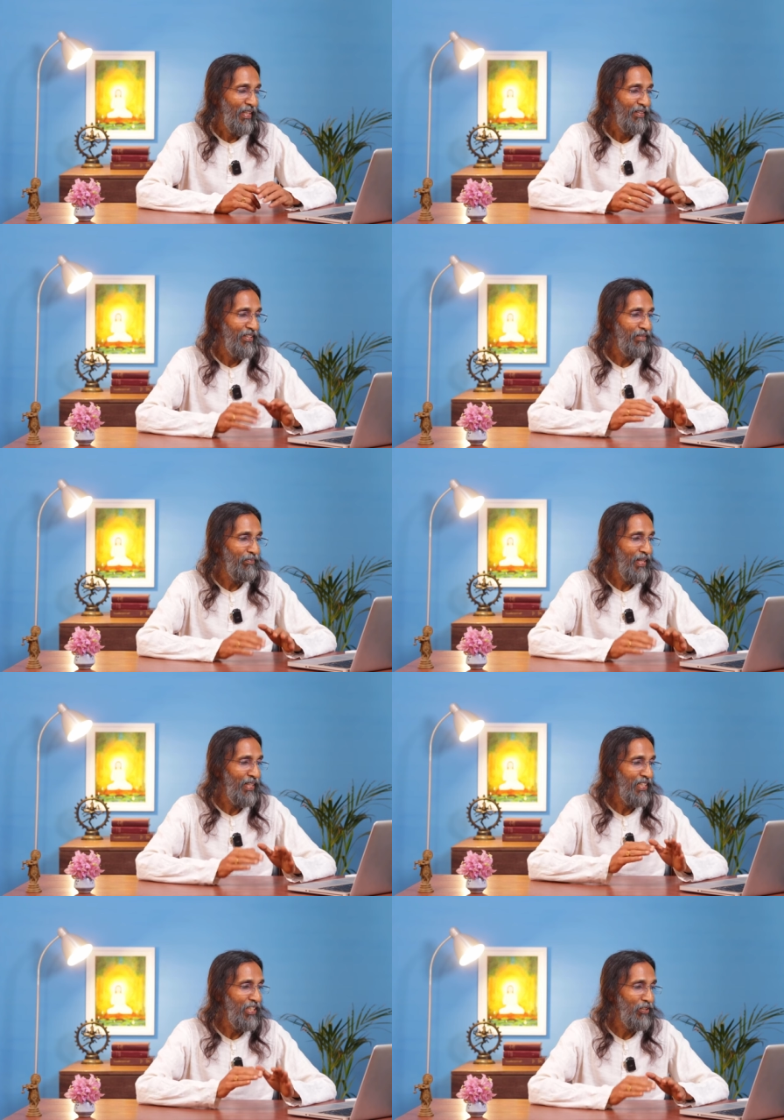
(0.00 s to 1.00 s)
this
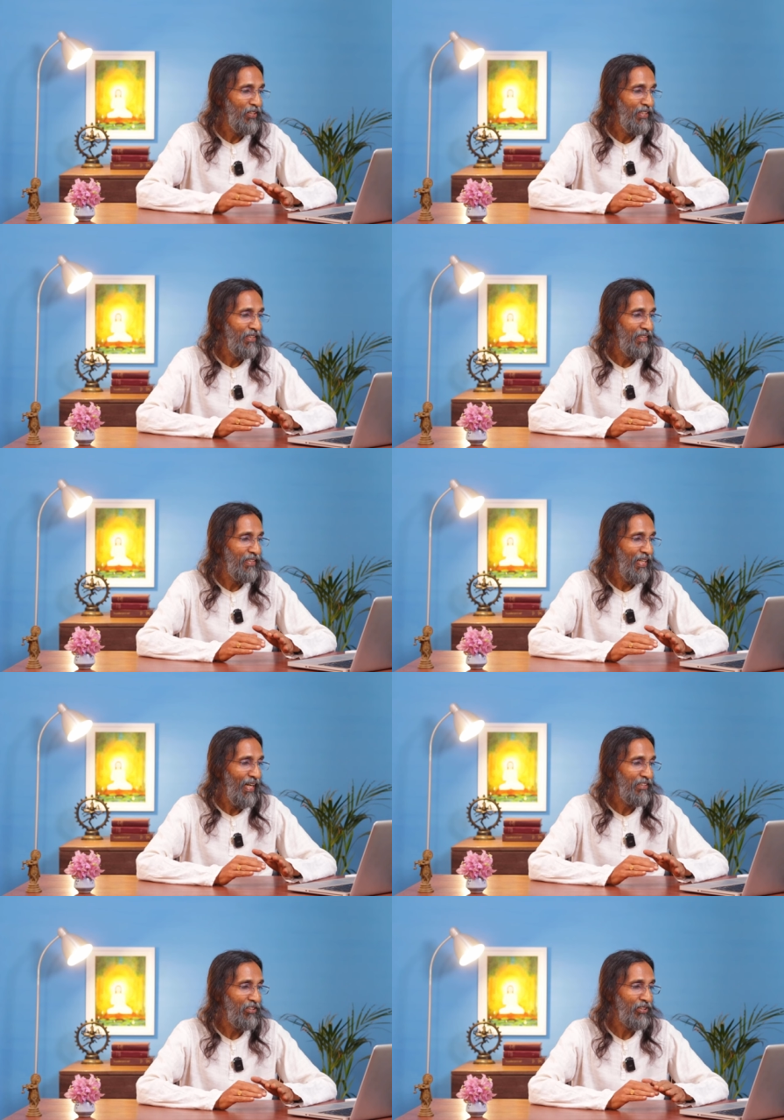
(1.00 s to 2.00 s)
may
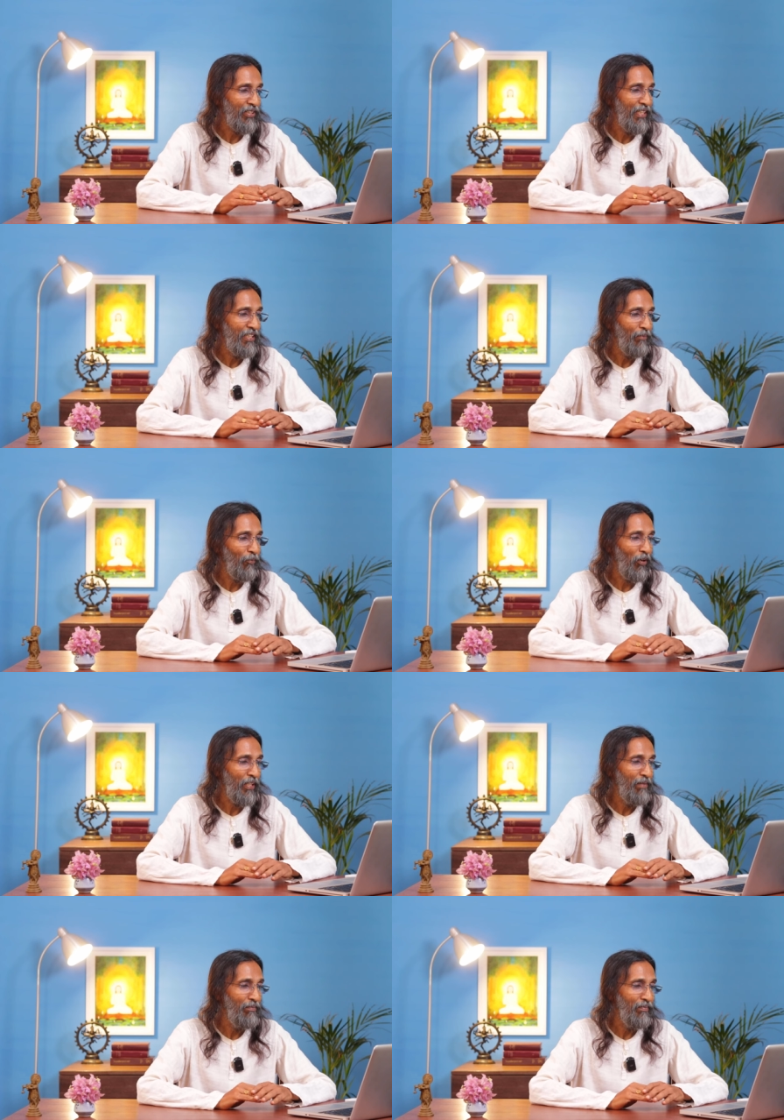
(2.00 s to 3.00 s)
exercise upon
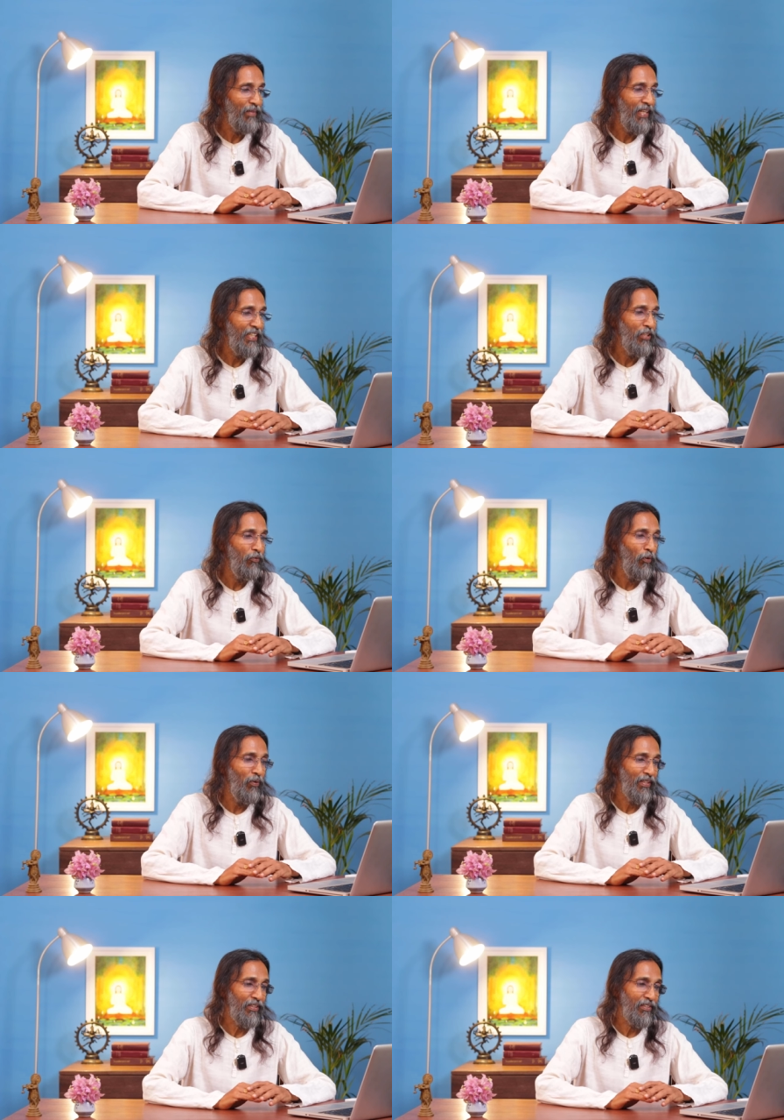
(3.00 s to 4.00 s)
him an
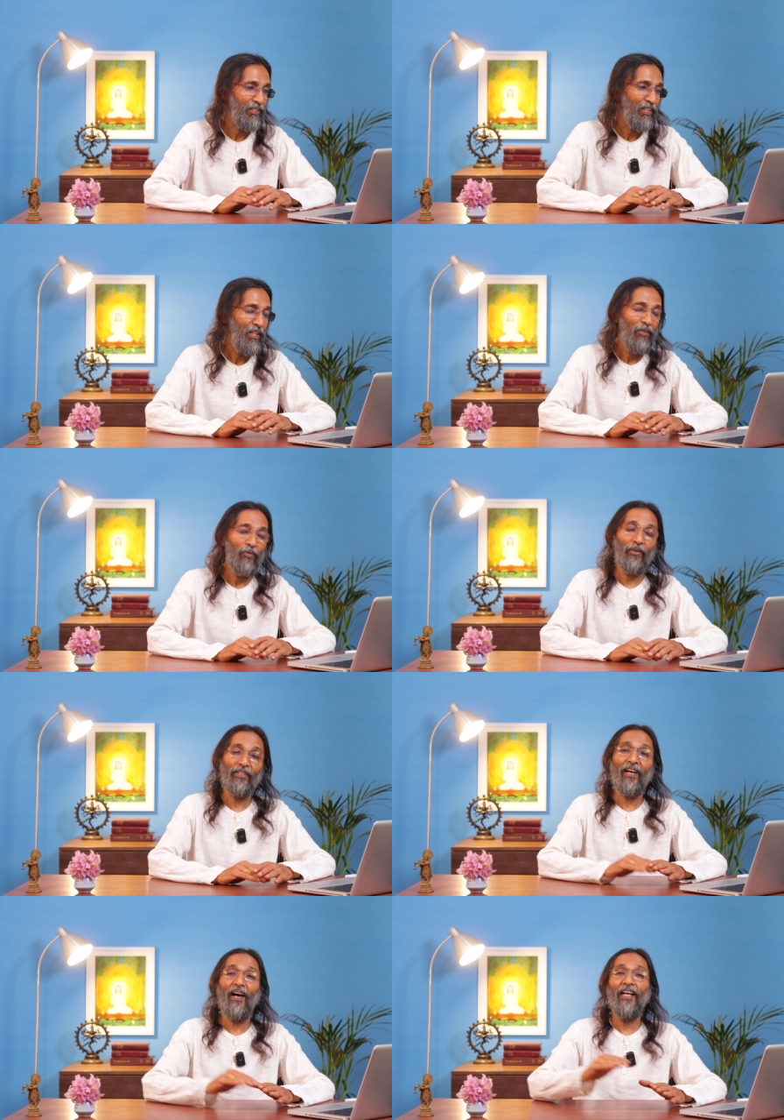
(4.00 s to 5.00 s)
influence for
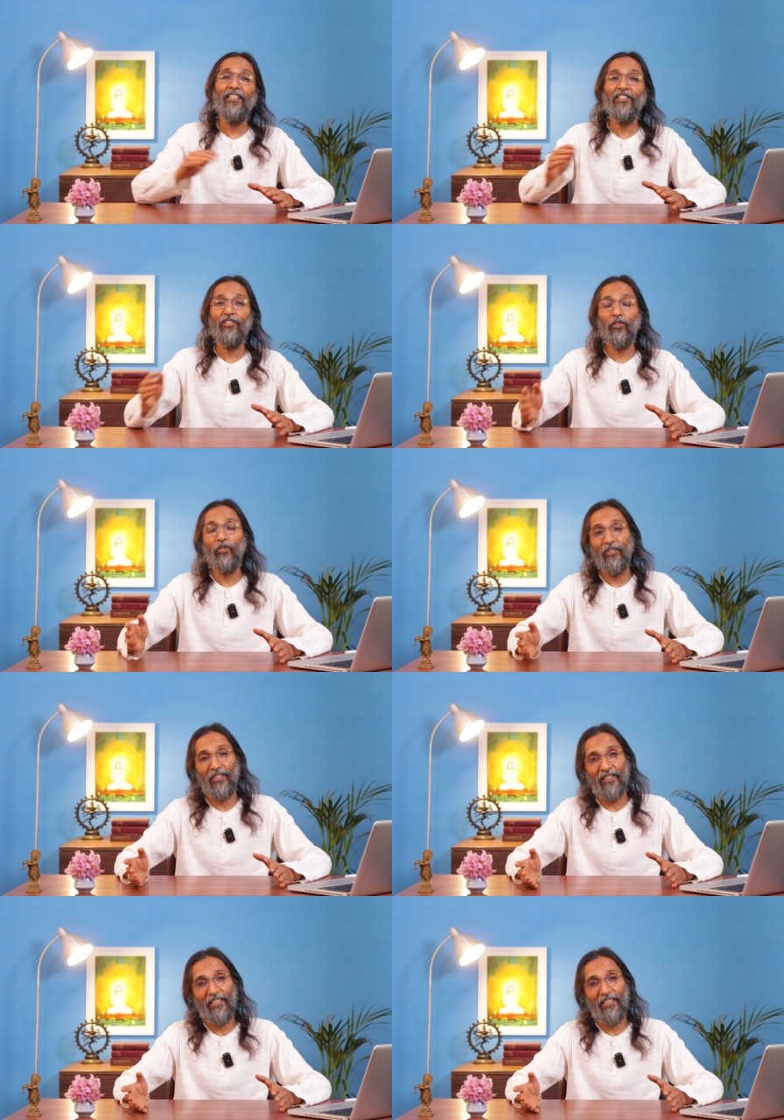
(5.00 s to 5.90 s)
the highest good.